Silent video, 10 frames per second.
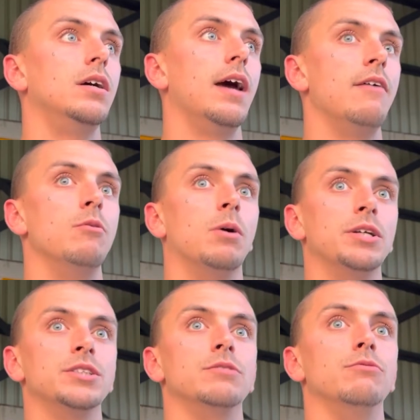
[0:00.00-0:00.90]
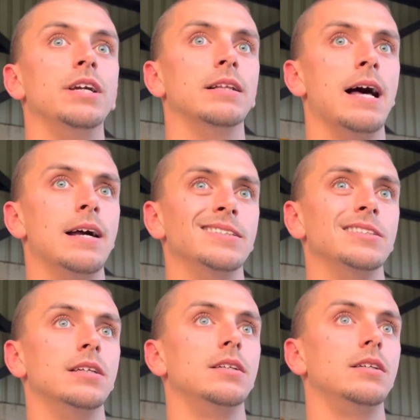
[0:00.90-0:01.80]
Everybody's realised
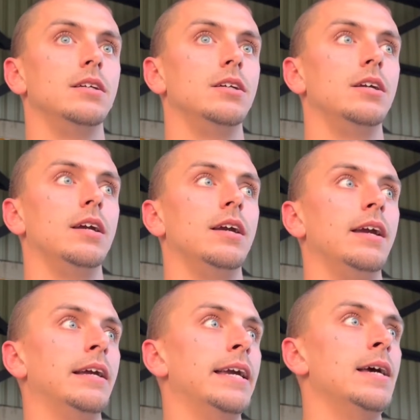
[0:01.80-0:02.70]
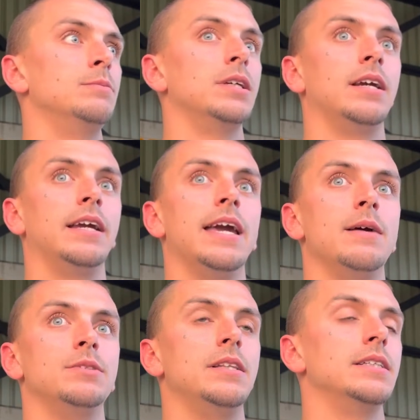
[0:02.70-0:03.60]
that in
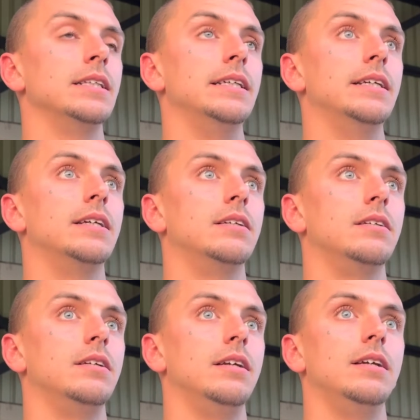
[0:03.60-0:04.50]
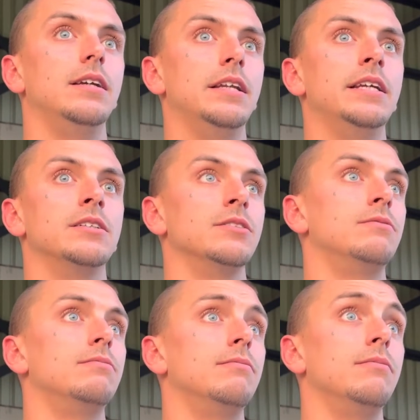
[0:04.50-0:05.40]
games in this league, you need to.
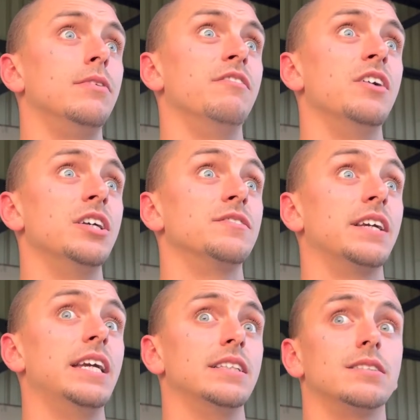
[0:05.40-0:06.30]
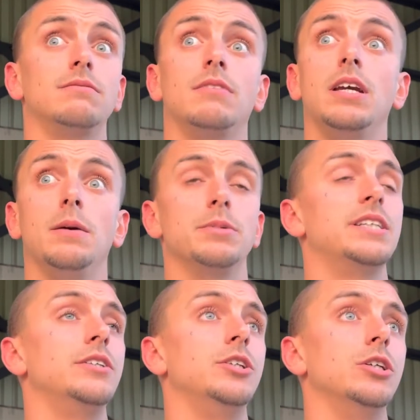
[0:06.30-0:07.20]
The first thing is
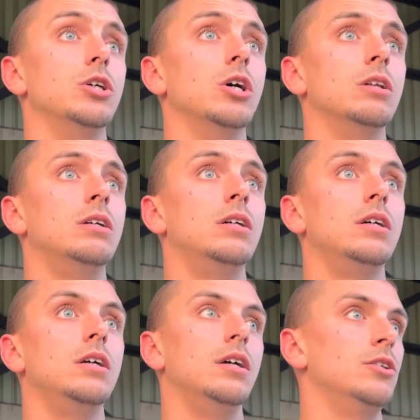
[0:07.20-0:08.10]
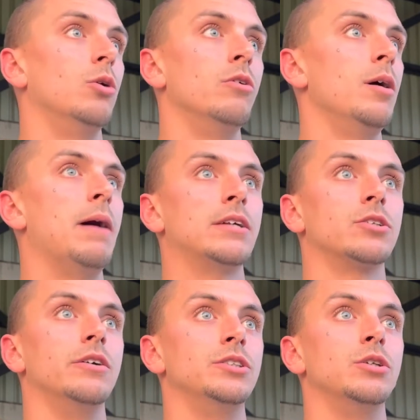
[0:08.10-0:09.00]
protecting your goal. Don't worry about
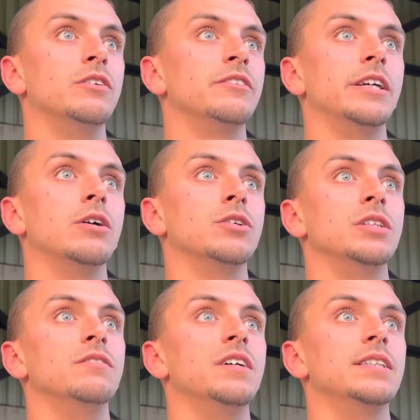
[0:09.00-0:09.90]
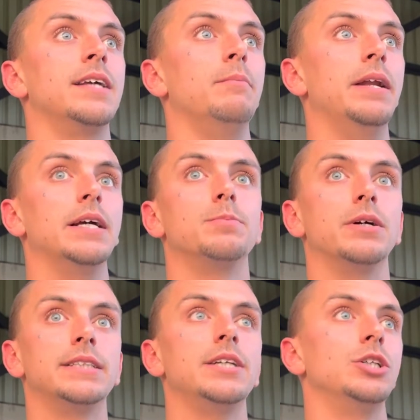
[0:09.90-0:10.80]
scoring two or three goals in the first 10 minutes.
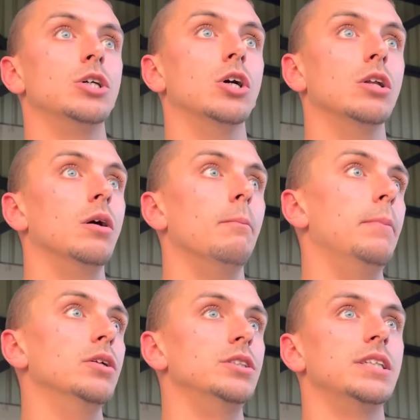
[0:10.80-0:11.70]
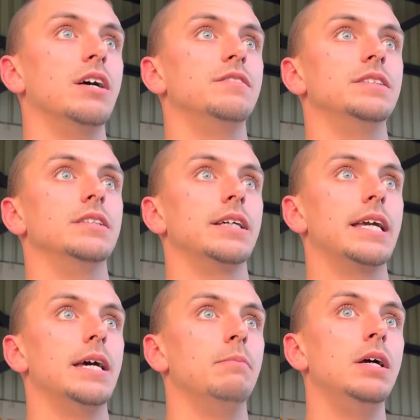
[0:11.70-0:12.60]
Protect your goal, build yourself into the game.